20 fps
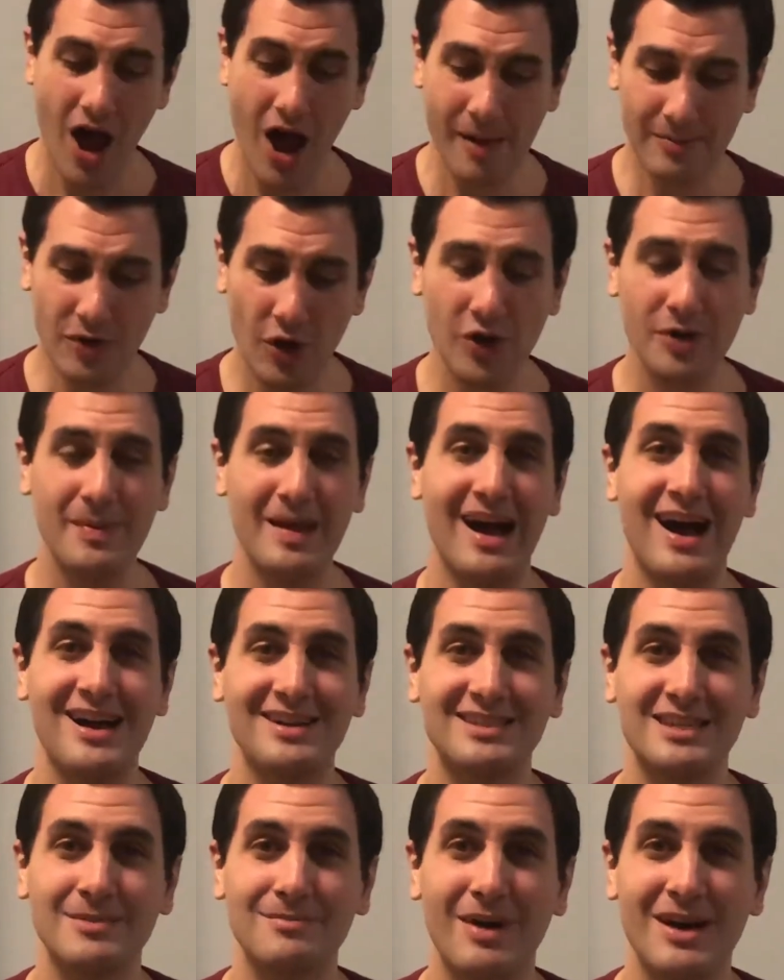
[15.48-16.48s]
I'm going to be
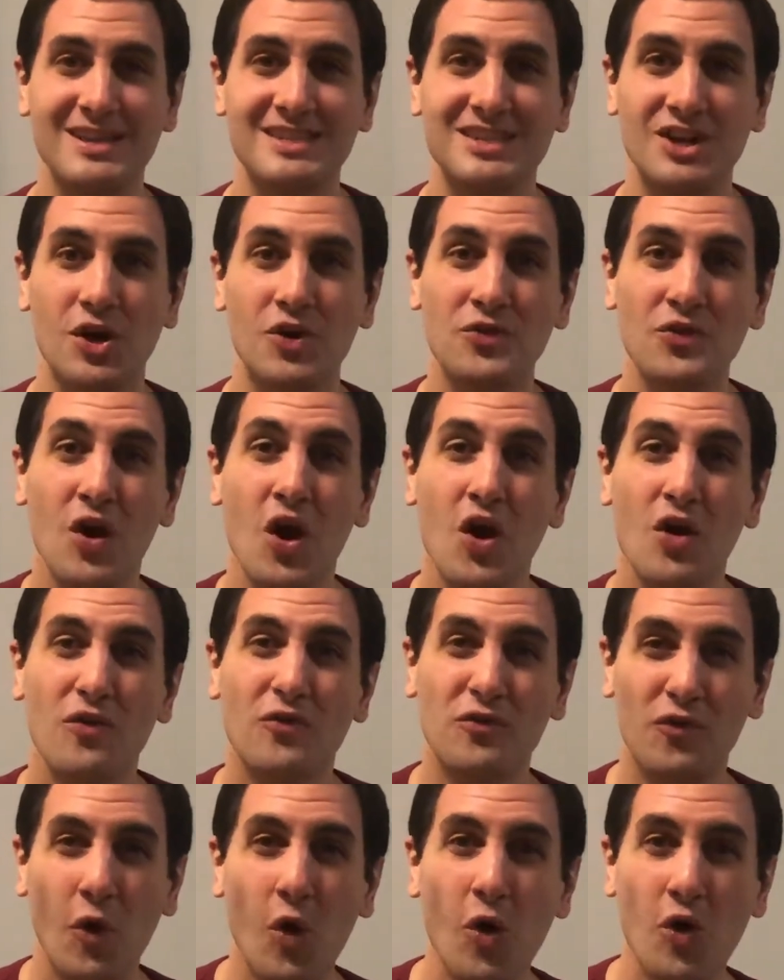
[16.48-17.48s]
asking myself
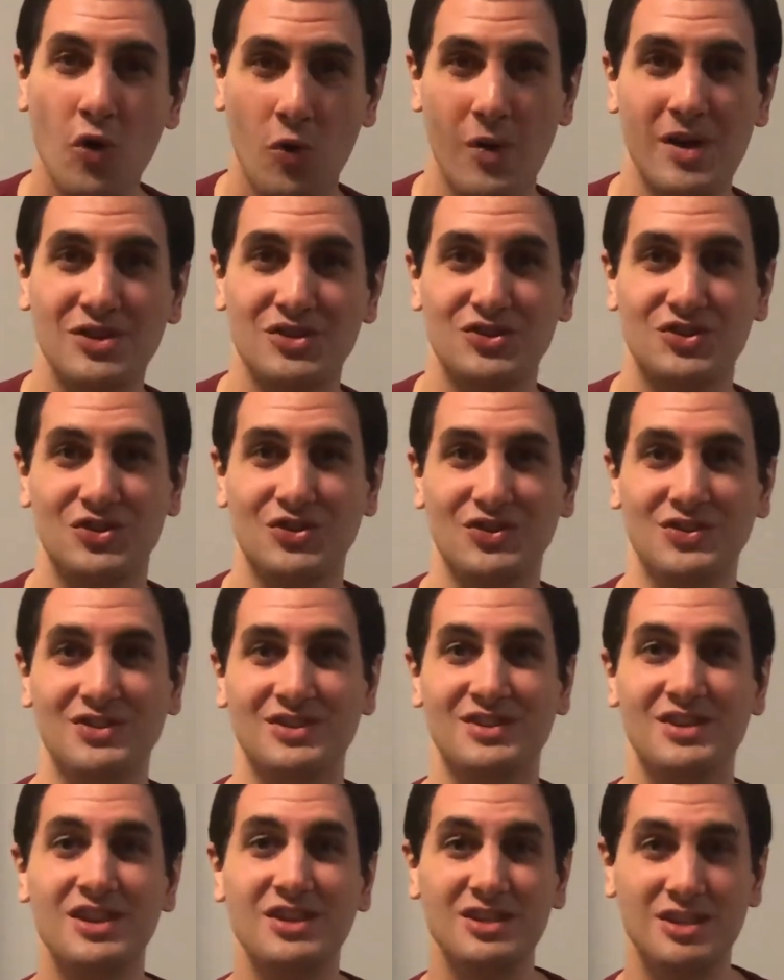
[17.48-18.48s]
4
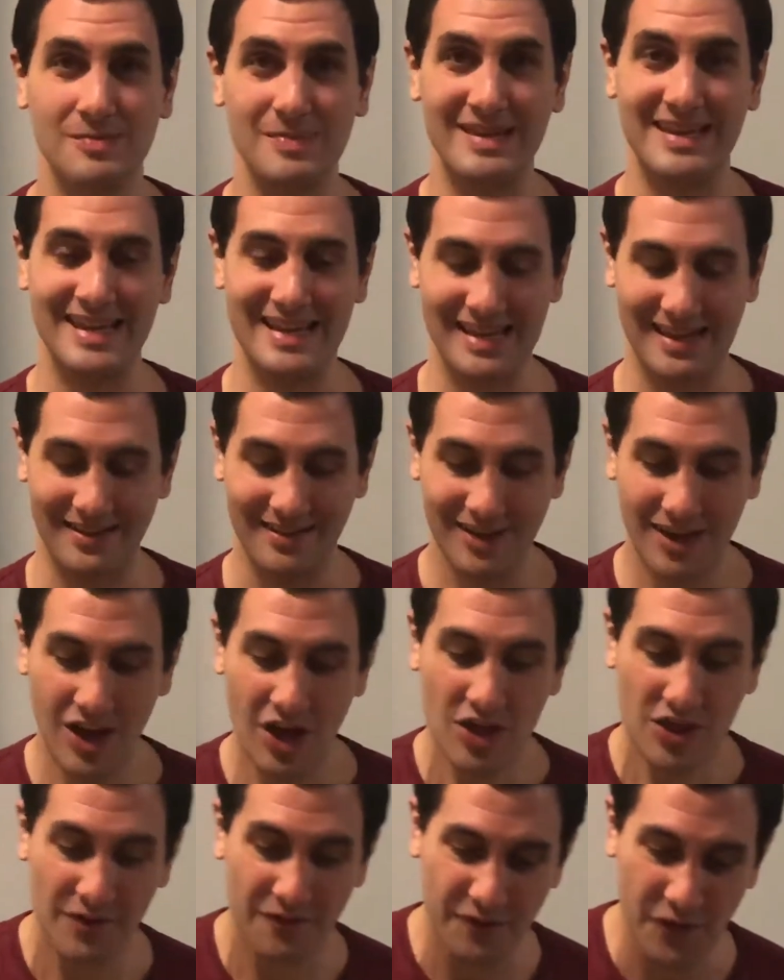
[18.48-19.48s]
questions to begin.
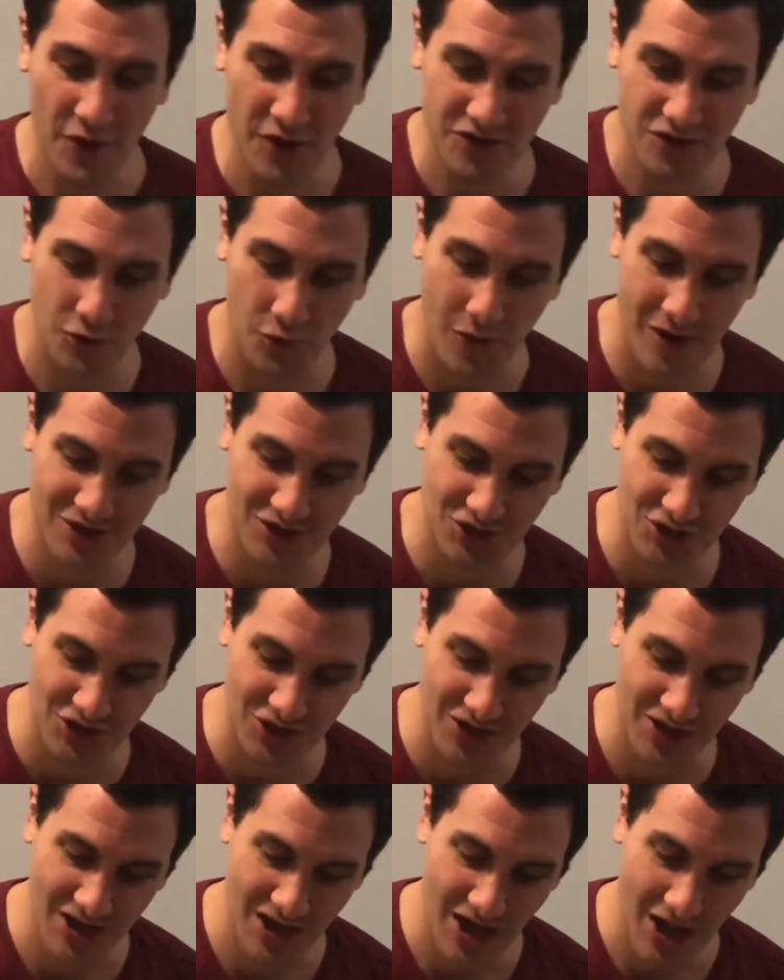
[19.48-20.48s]
The first
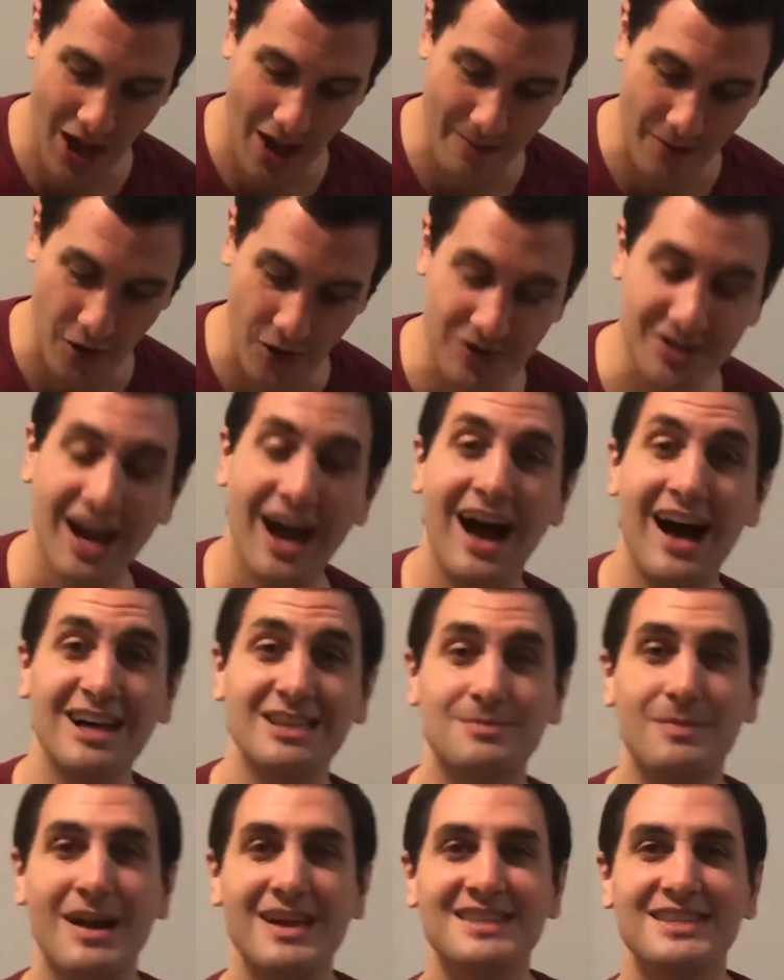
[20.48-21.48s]
question I'm going to
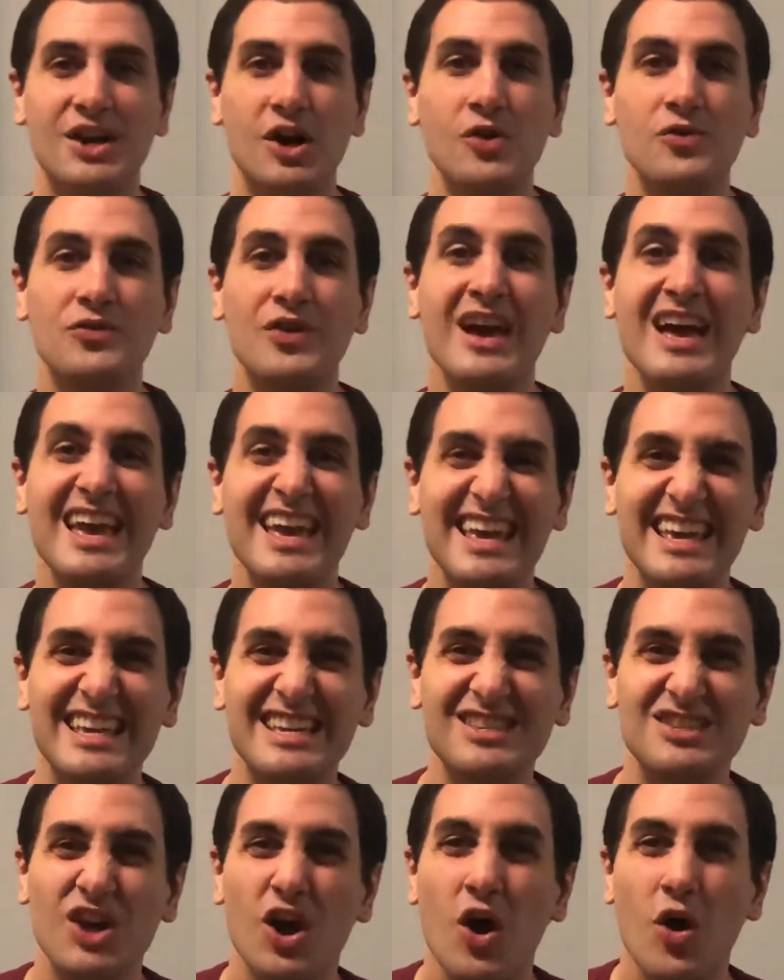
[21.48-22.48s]
ask myself
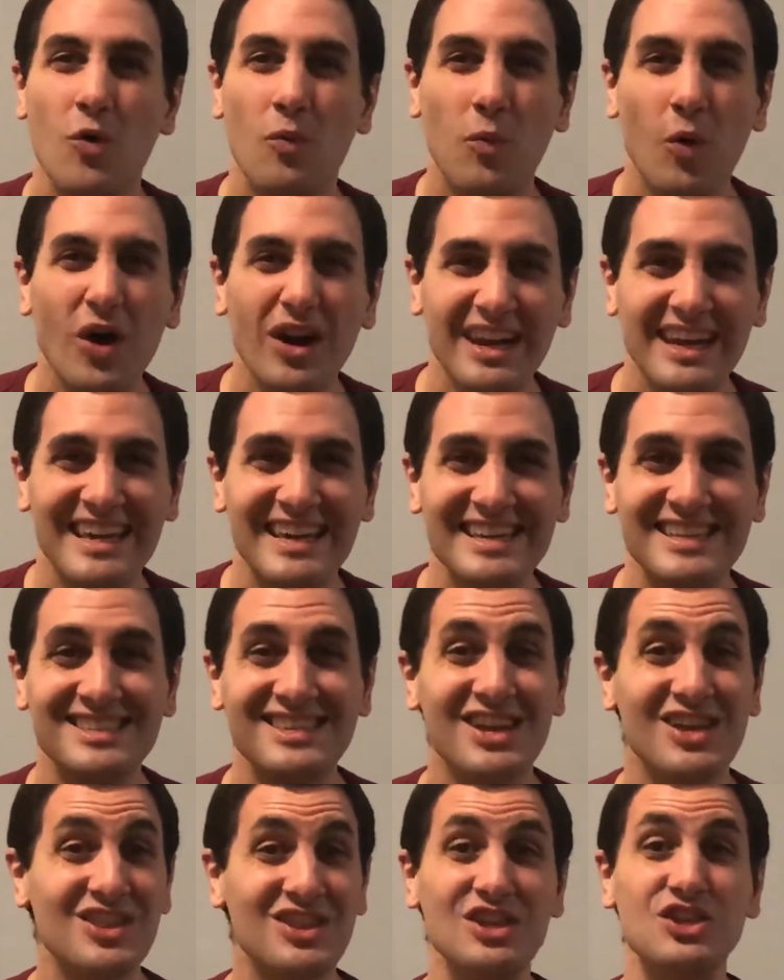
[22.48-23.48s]
is, what
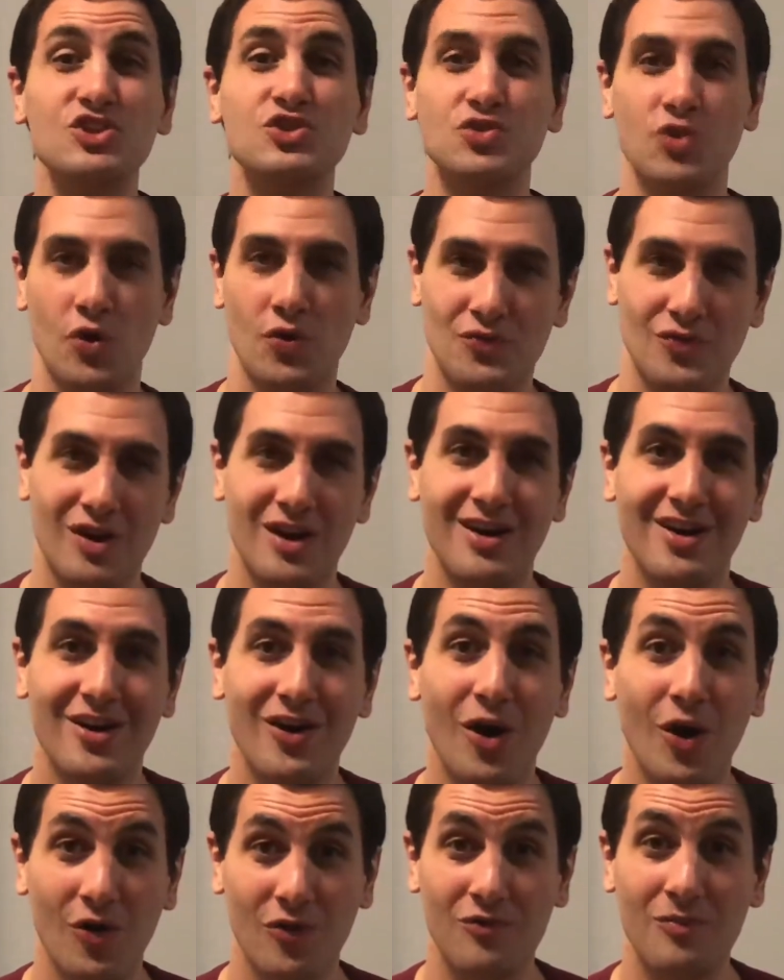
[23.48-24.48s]
is the genre
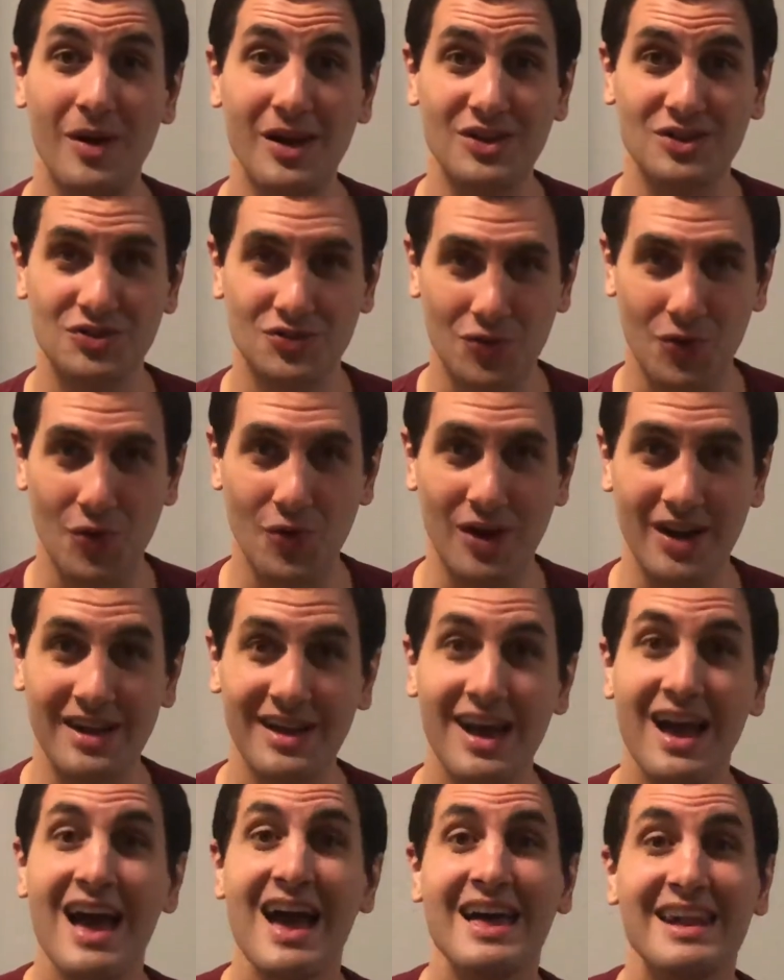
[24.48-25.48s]
of my story?